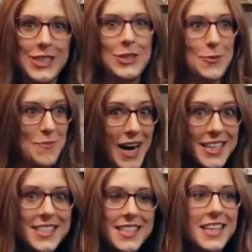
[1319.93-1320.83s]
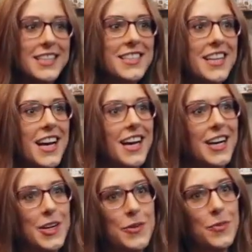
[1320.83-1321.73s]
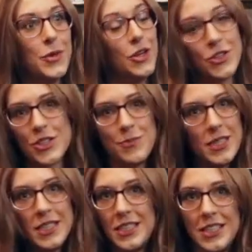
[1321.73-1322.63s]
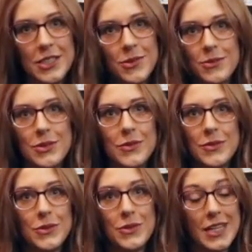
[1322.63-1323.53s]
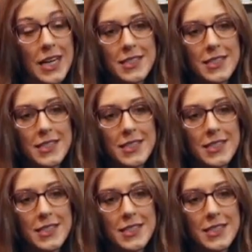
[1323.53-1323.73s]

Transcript: you know, mindset would all just be, you know, great